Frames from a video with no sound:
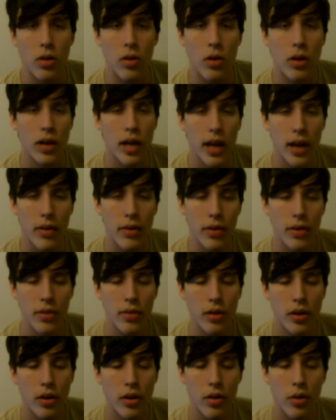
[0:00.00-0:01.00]
So, how do you
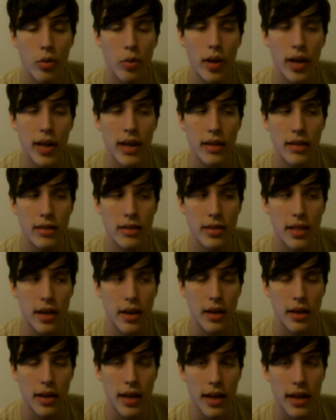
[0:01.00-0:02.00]
know when
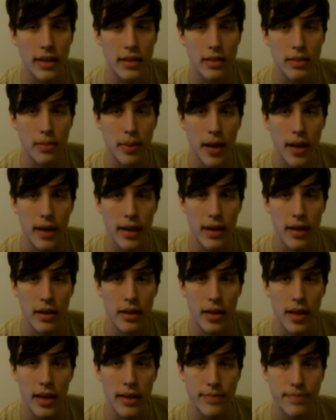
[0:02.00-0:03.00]
Derek has a bad hair
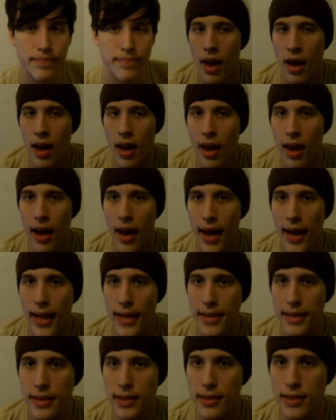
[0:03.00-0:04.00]
day?
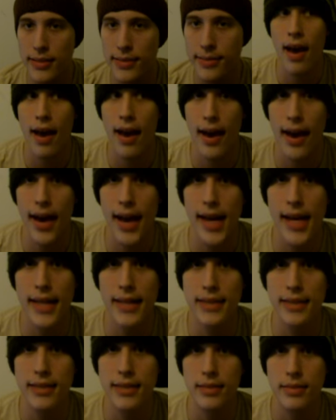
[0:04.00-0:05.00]
Hats,
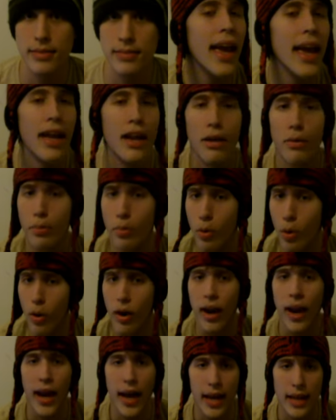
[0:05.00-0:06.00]
hats, and
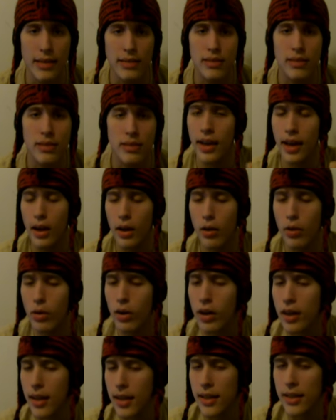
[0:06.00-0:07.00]
more hats.
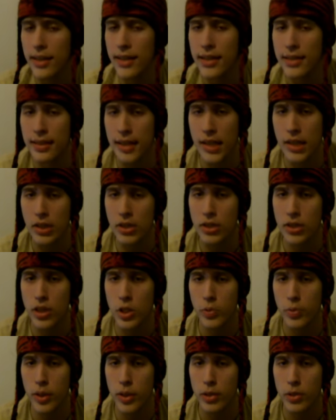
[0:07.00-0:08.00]
Now, it is actually a
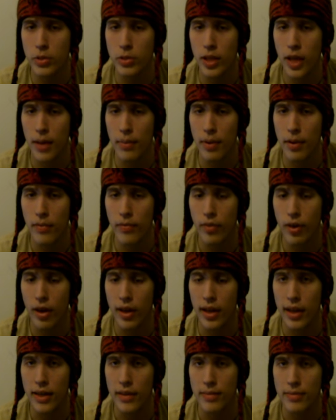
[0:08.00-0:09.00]
special time on
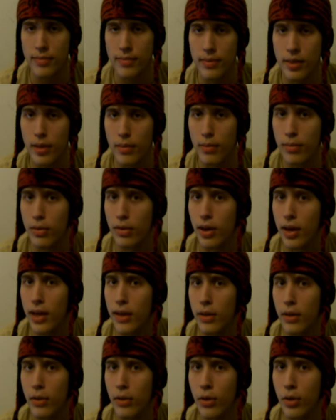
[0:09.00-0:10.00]
Friday.
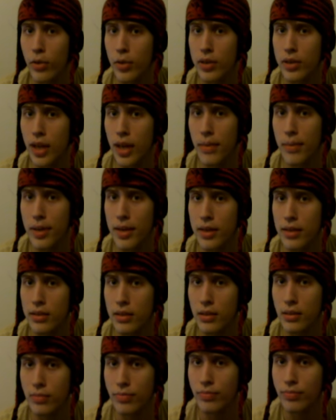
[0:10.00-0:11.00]
Brian, do you know what time it
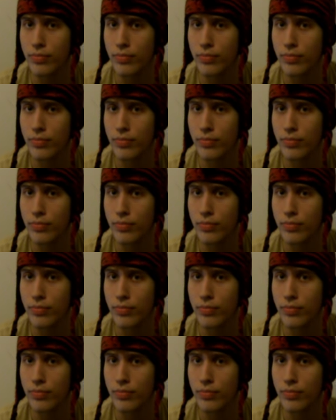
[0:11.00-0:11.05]
is?